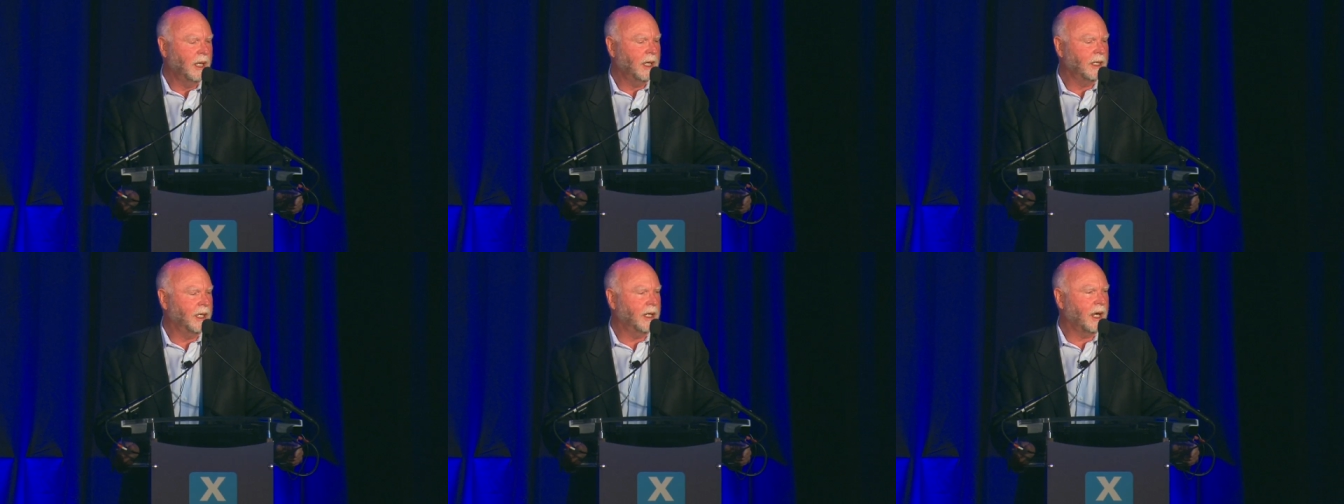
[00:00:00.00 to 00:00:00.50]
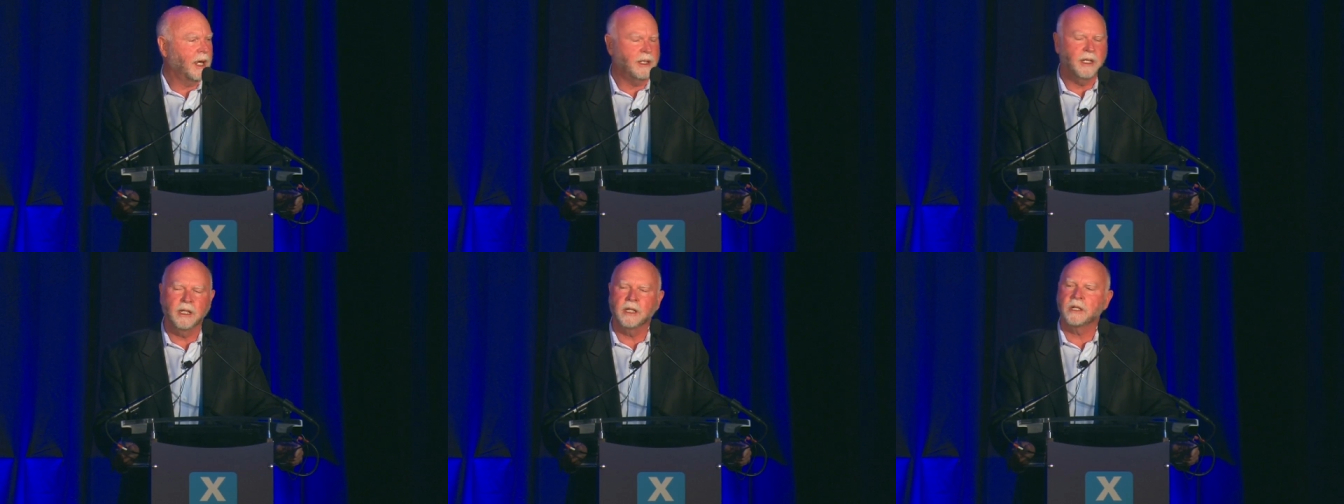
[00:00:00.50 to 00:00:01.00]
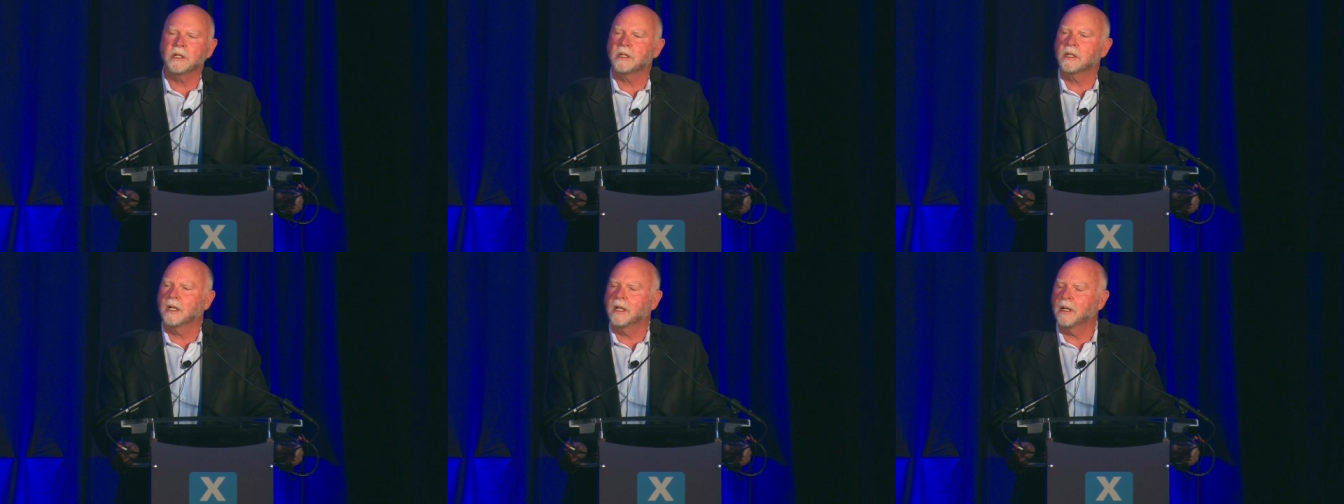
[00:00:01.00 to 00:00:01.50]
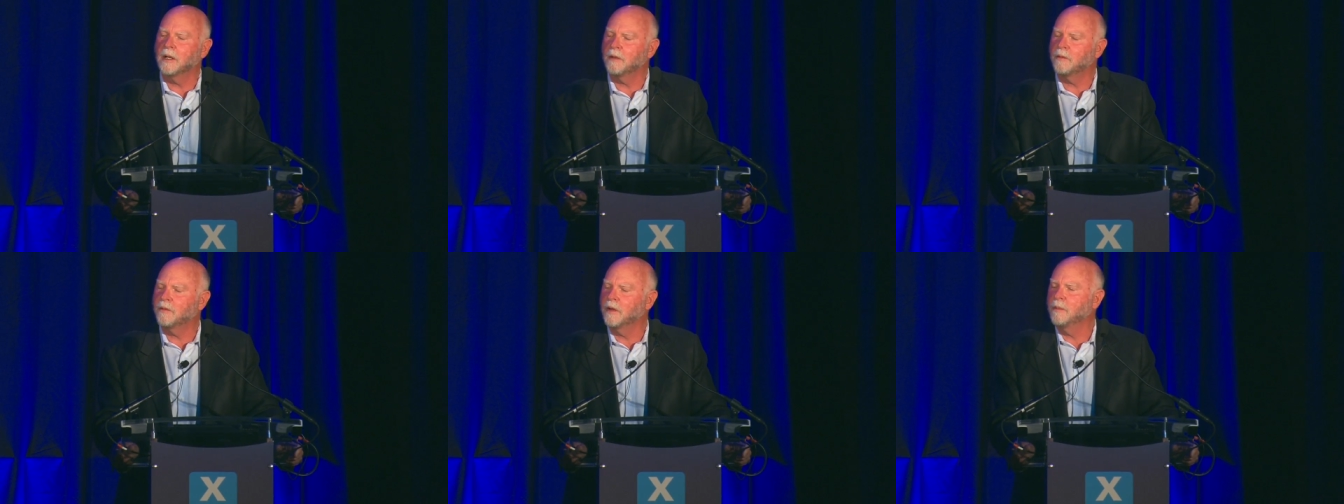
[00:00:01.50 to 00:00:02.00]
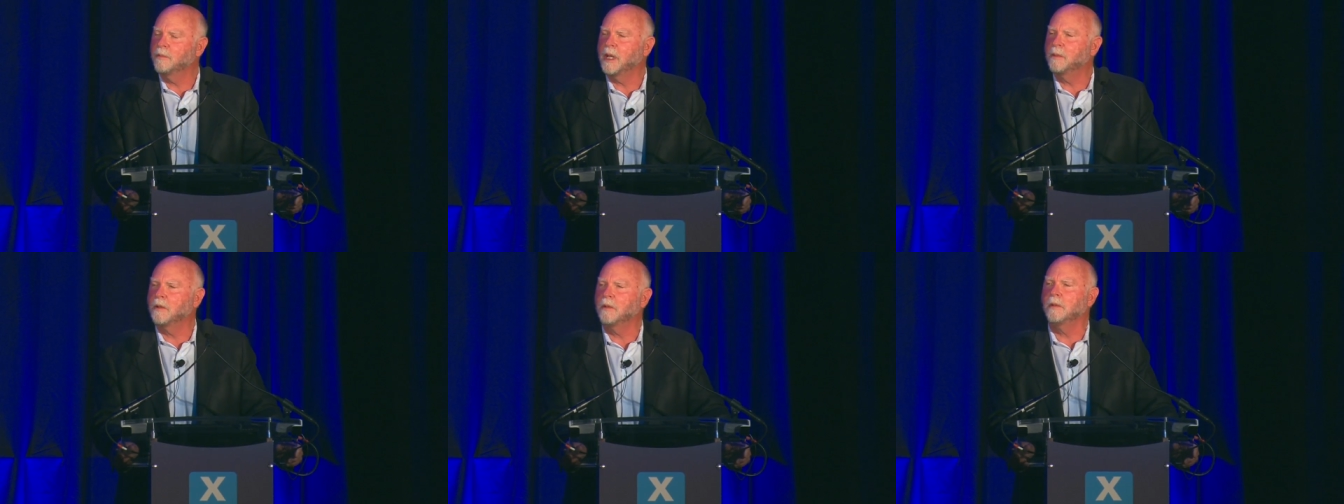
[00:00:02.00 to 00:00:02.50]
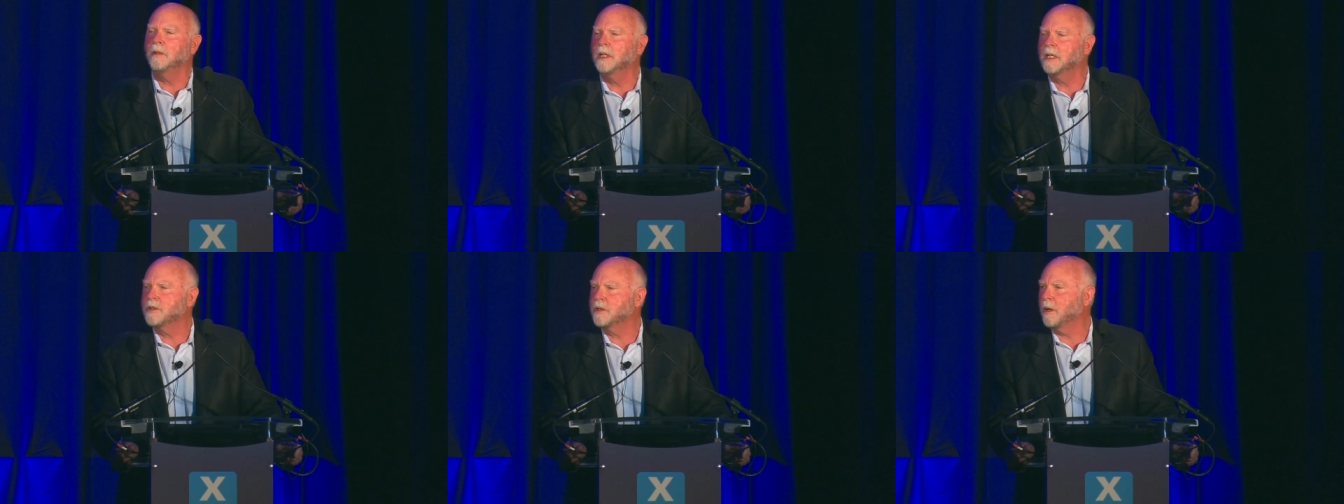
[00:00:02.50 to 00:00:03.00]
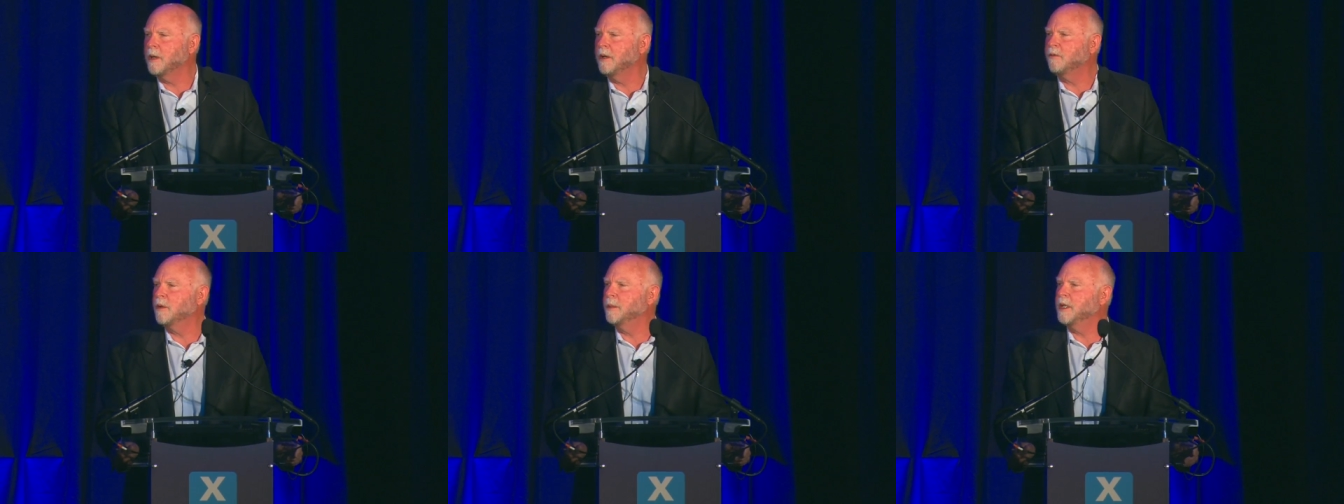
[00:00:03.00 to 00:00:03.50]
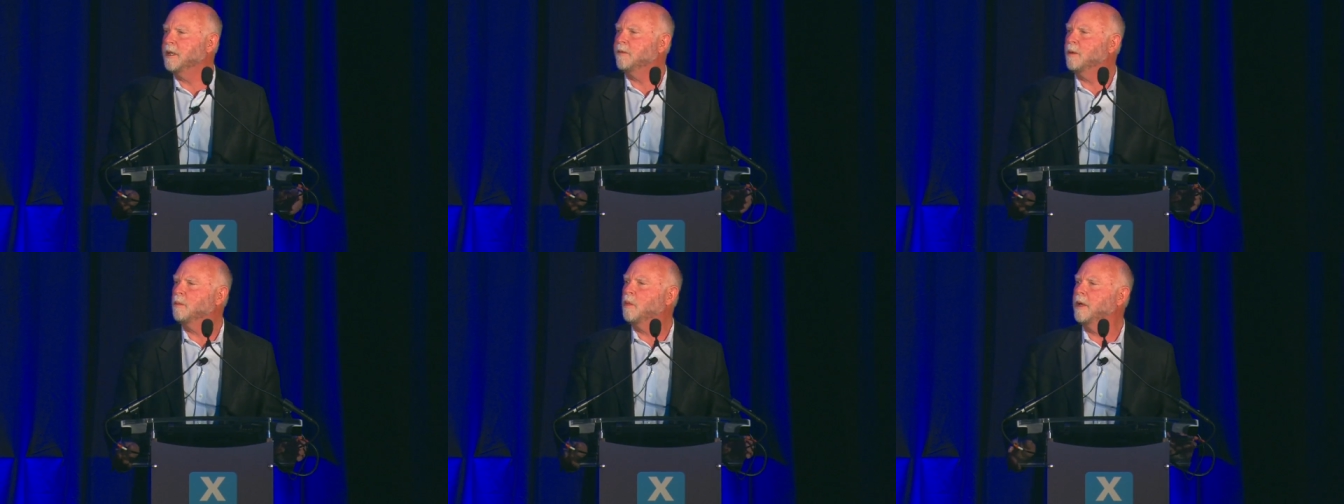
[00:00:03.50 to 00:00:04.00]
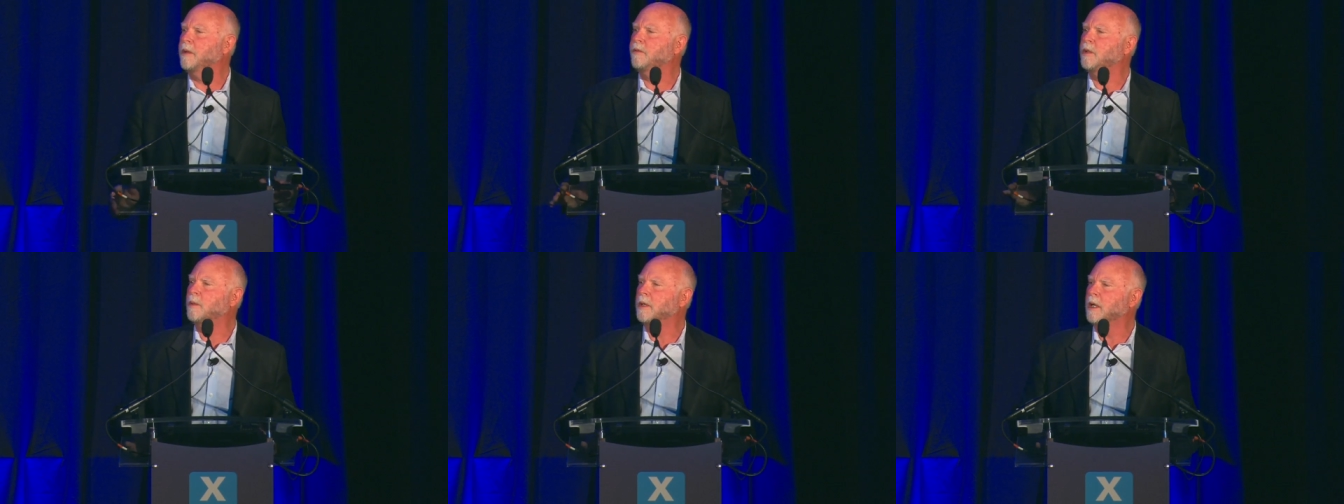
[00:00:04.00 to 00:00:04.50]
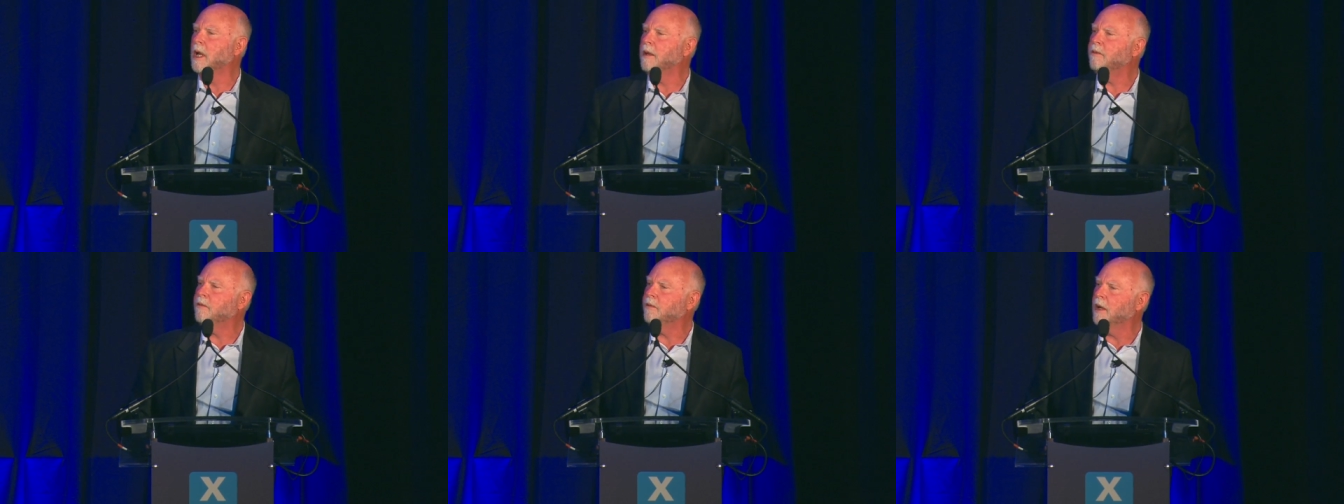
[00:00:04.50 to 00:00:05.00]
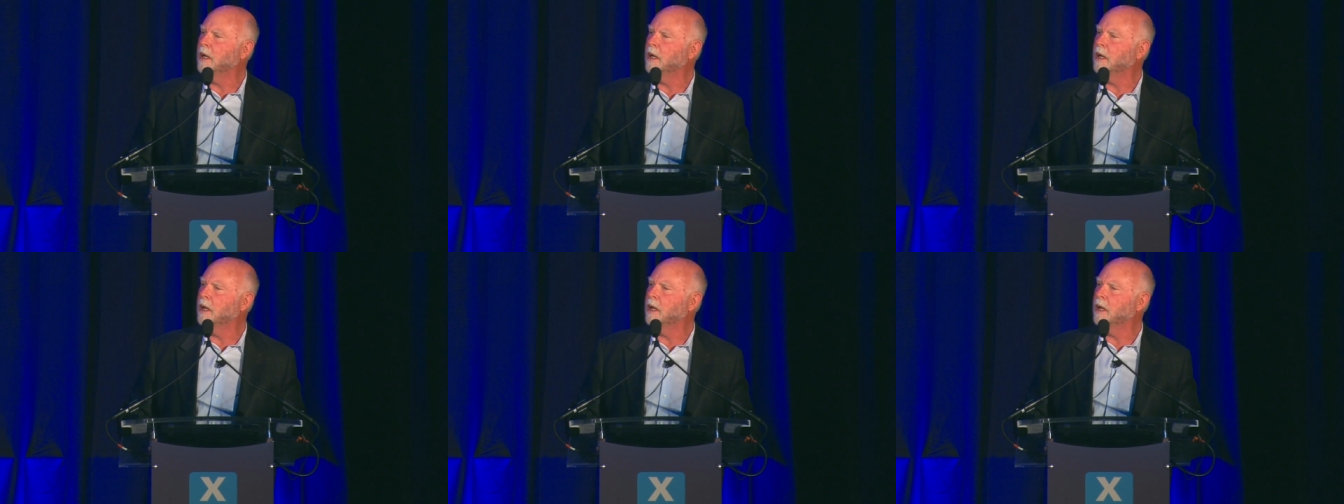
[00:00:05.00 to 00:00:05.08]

uh, get ideas uh, from people uh, starting from a different point of view in life,